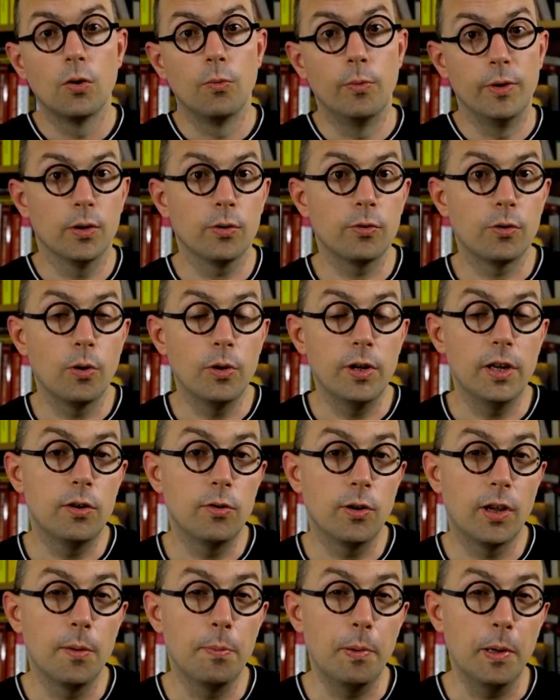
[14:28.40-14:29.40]
We also need
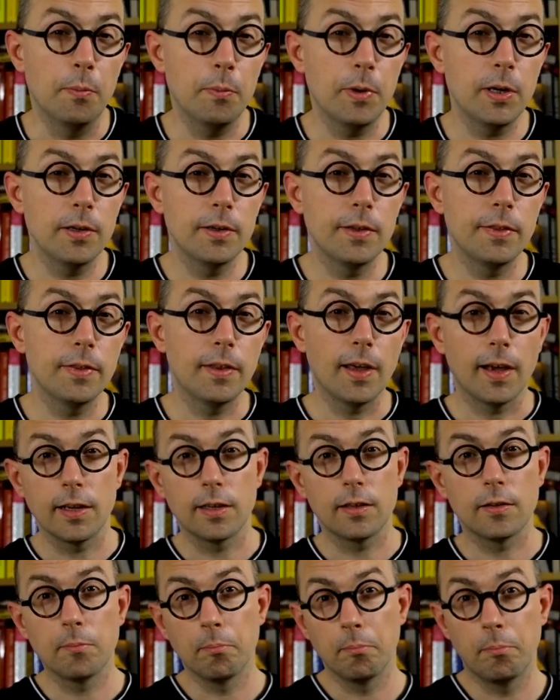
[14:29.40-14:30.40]
to keep in mind
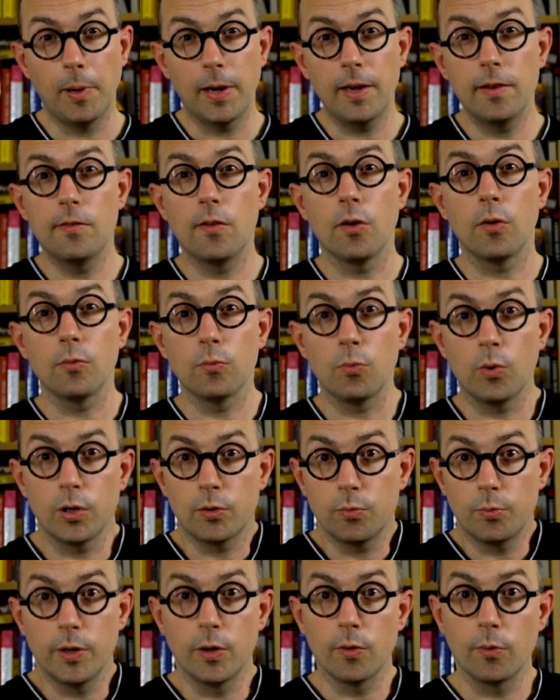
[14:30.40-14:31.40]
that based on
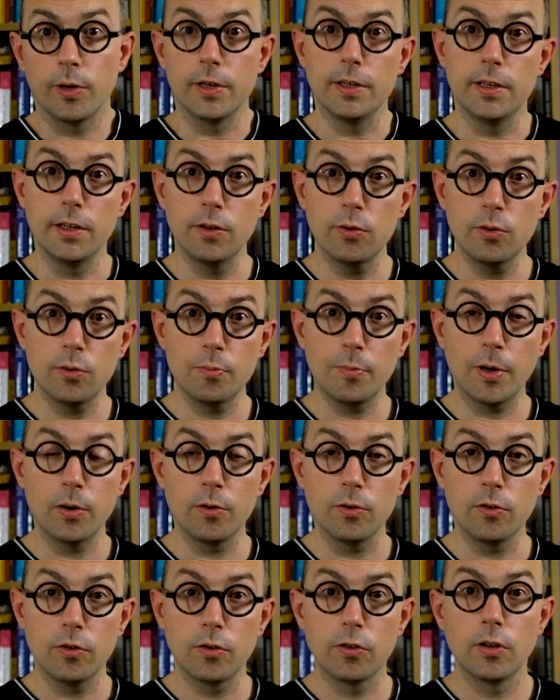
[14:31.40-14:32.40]
what we already know
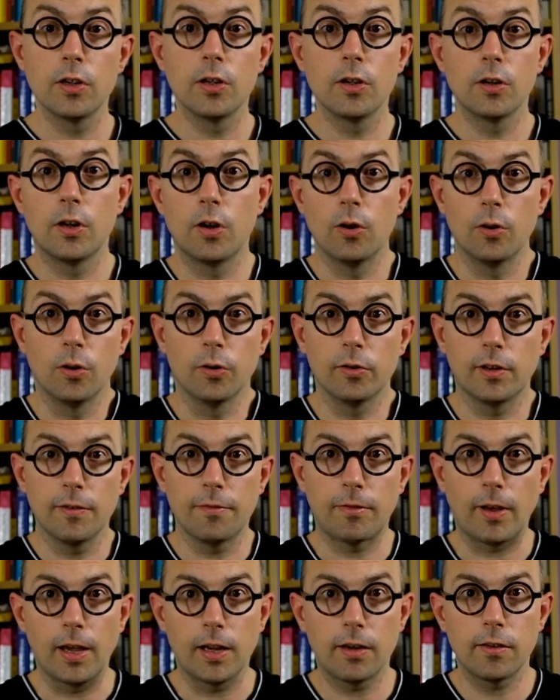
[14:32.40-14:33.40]
about cohort
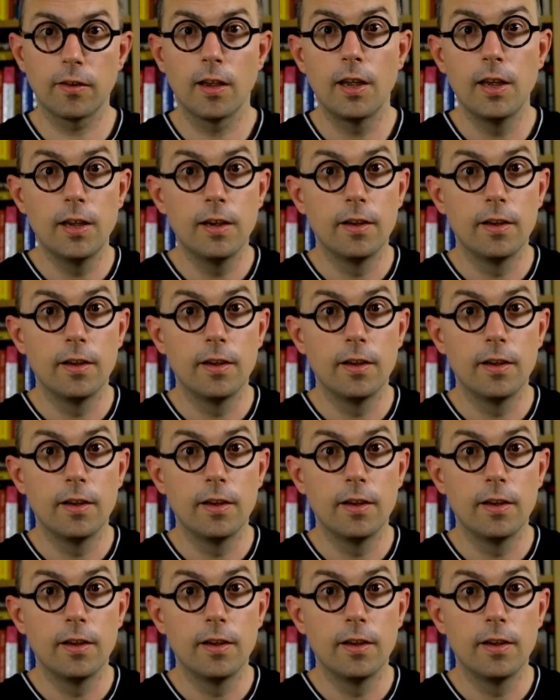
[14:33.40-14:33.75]
effects,